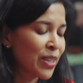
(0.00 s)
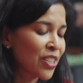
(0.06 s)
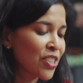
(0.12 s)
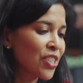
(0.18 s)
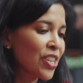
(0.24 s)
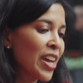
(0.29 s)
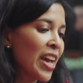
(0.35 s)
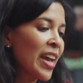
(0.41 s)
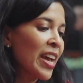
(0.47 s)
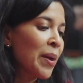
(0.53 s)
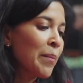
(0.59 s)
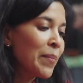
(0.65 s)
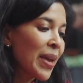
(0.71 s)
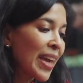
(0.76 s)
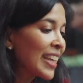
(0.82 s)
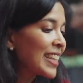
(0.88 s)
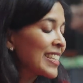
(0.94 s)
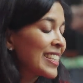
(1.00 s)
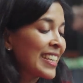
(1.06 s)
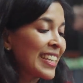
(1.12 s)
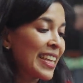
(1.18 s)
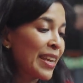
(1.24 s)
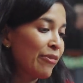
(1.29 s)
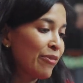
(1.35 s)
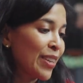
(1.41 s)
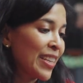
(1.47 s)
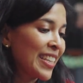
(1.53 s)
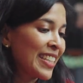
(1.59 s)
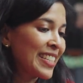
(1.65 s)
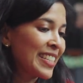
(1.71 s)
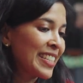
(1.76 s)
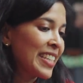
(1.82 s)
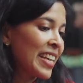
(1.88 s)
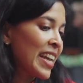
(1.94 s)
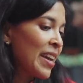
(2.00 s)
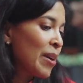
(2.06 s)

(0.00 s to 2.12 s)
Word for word: which means that if it is